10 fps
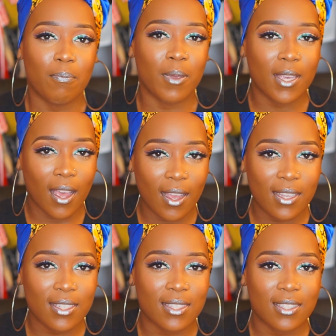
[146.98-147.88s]

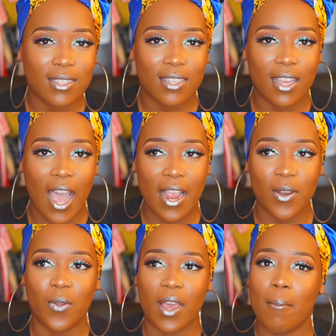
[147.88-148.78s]
Because I
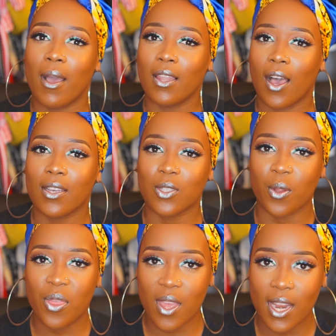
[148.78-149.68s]
know that my locks
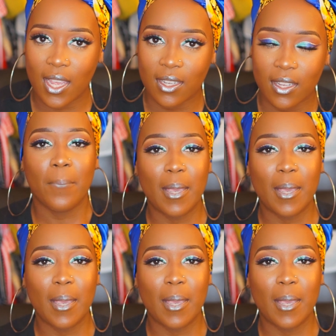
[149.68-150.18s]
are thinning.